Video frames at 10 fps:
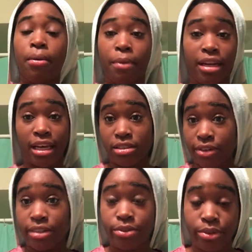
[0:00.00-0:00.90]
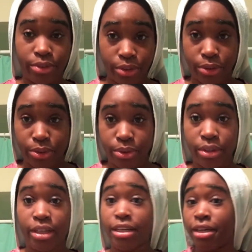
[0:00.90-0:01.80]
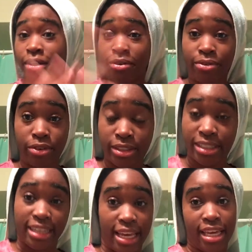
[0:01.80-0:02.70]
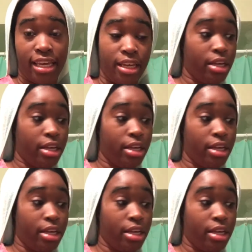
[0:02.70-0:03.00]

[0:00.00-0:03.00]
my last final review for today